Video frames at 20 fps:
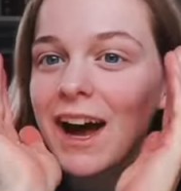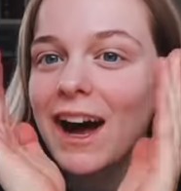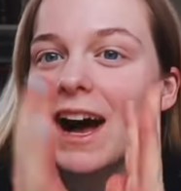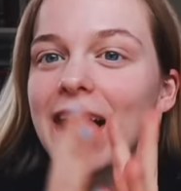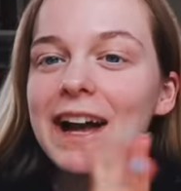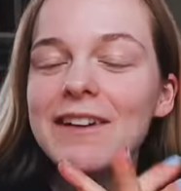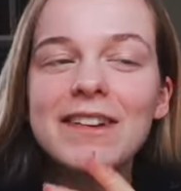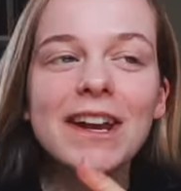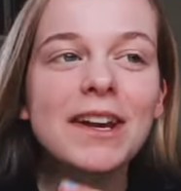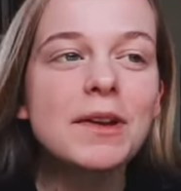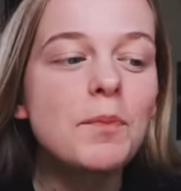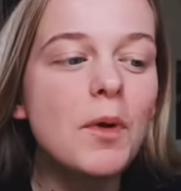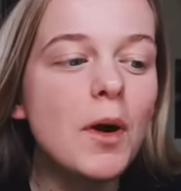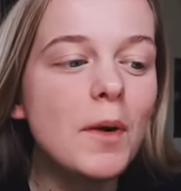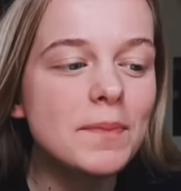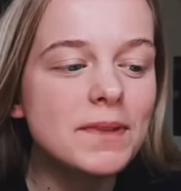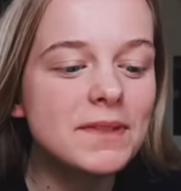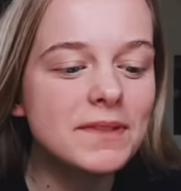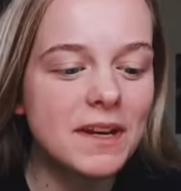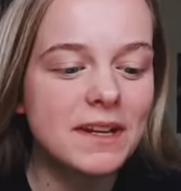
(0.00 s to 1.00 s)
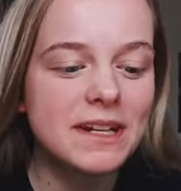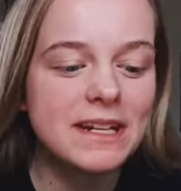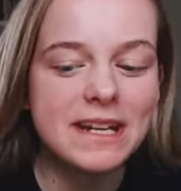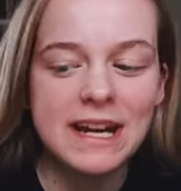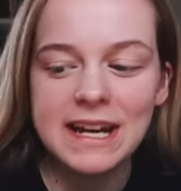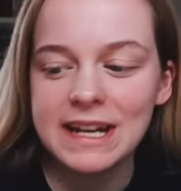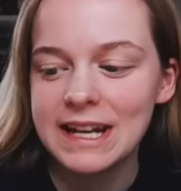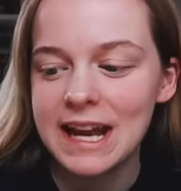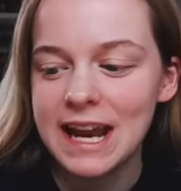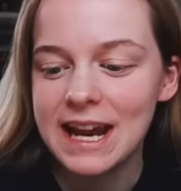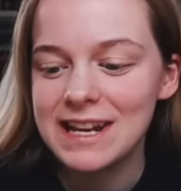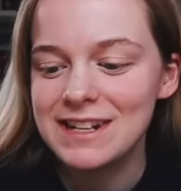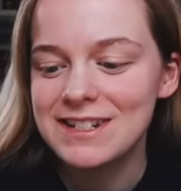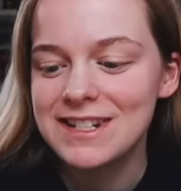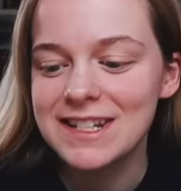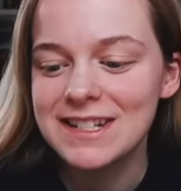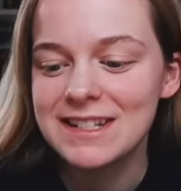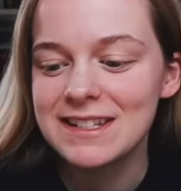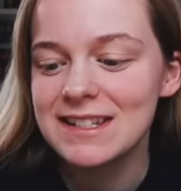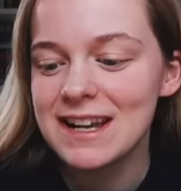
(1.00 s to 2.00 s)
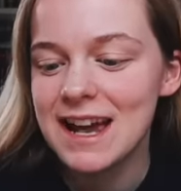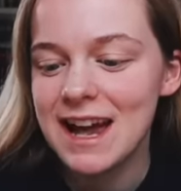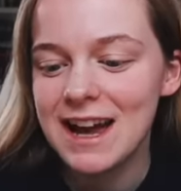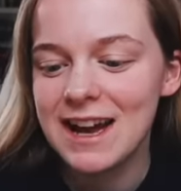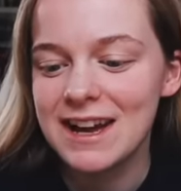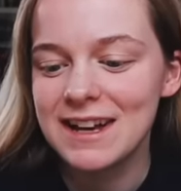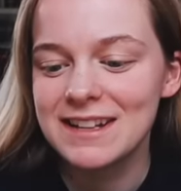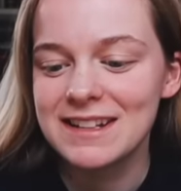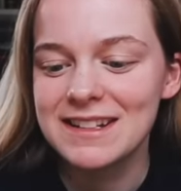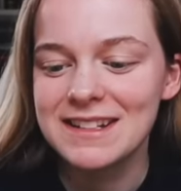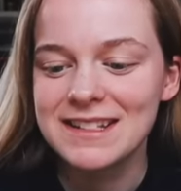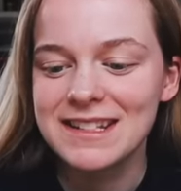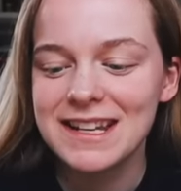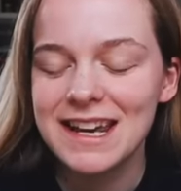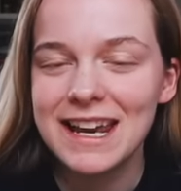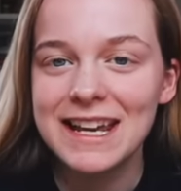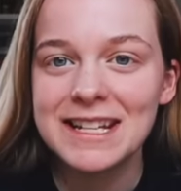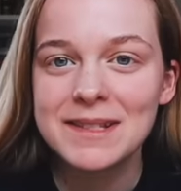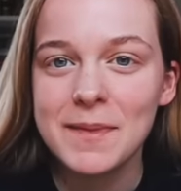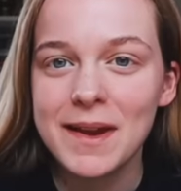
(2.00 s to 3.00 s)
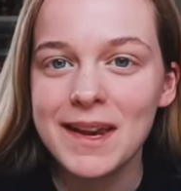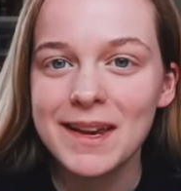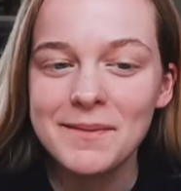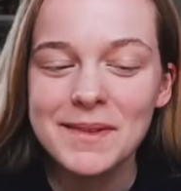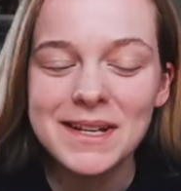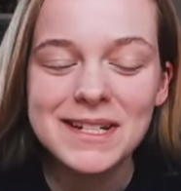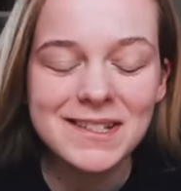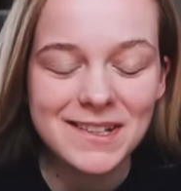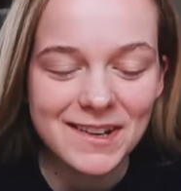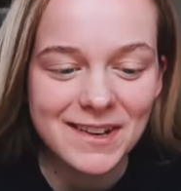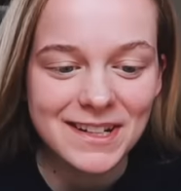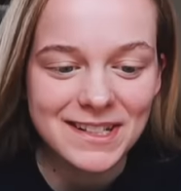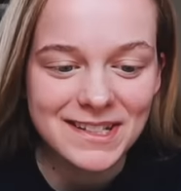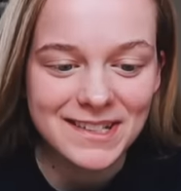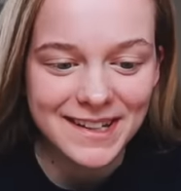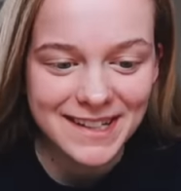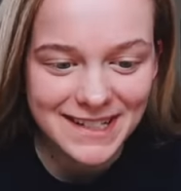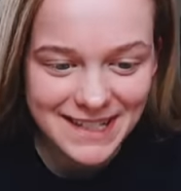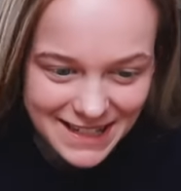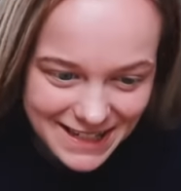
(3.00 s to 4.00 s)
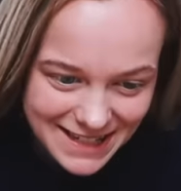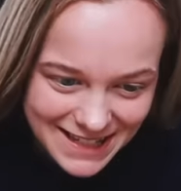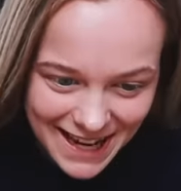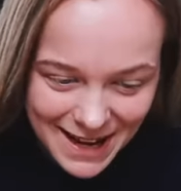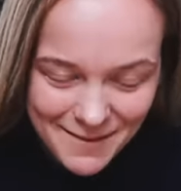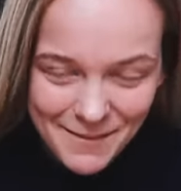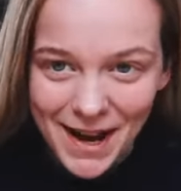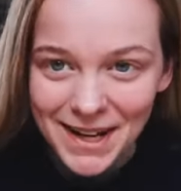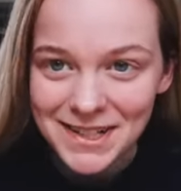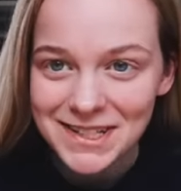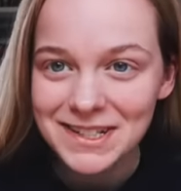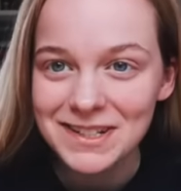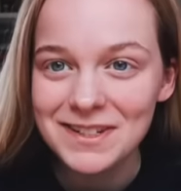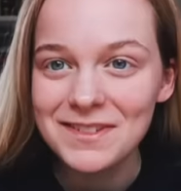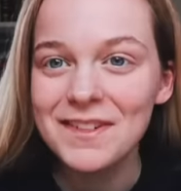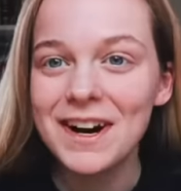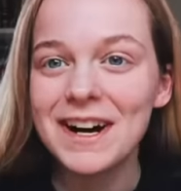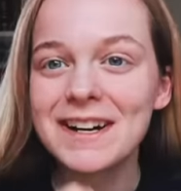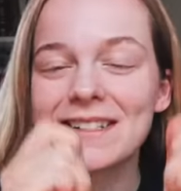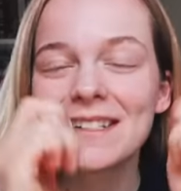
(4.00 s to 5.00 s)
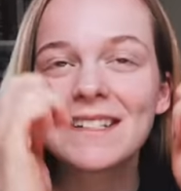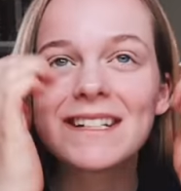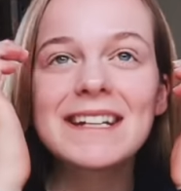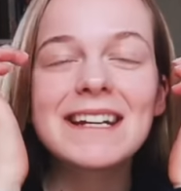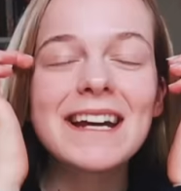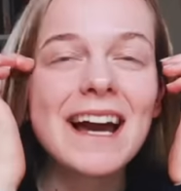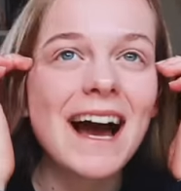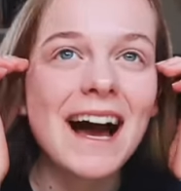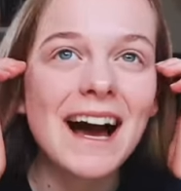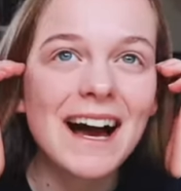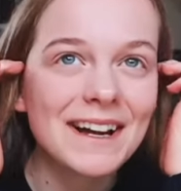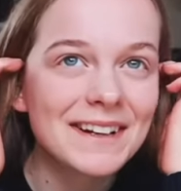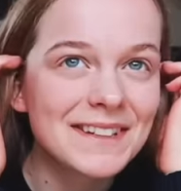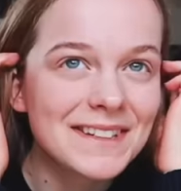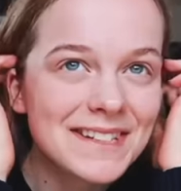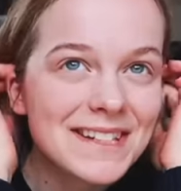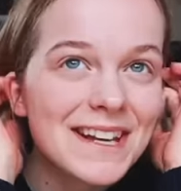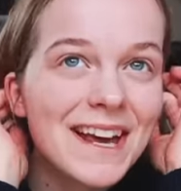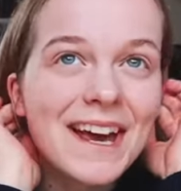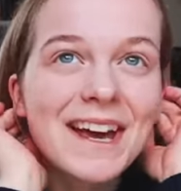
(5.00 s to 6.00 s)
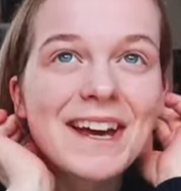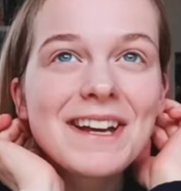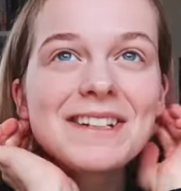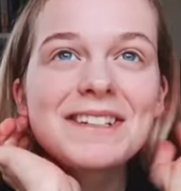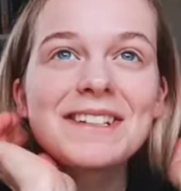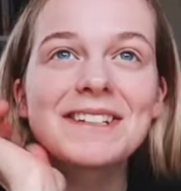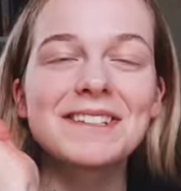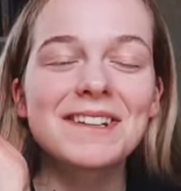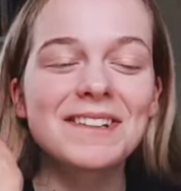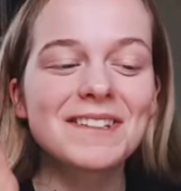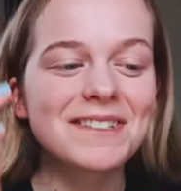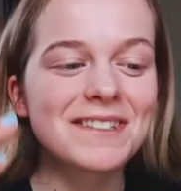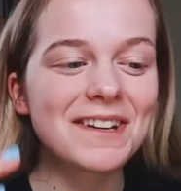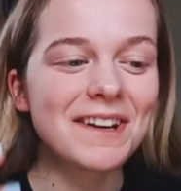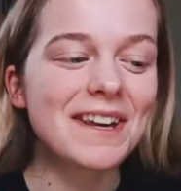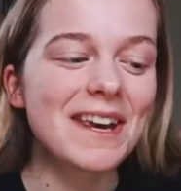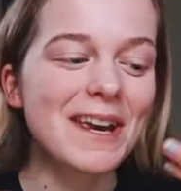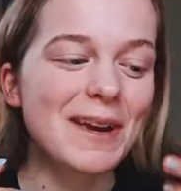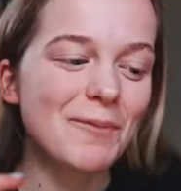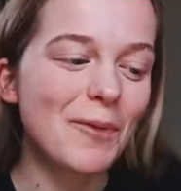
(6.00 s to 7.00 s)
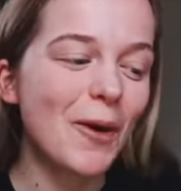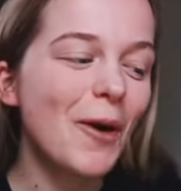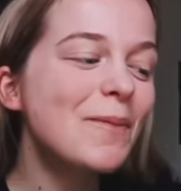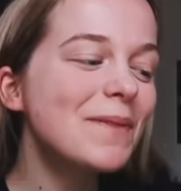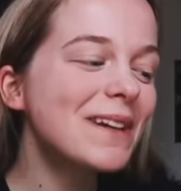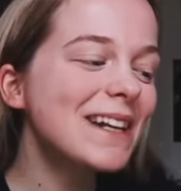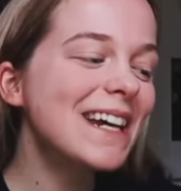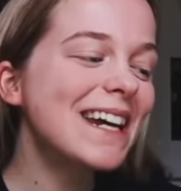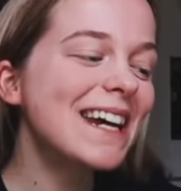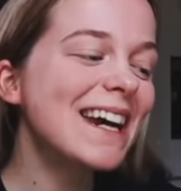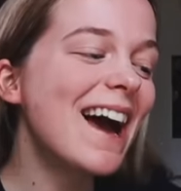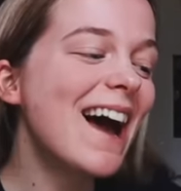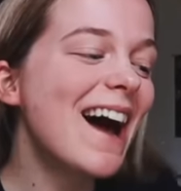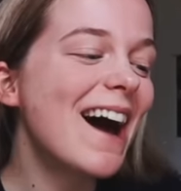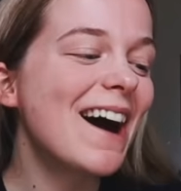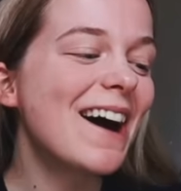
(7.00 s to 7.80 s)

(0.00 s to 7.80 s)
I haven't had a proper study day in ages and it's making me so excited to get back to university and to start studying properly.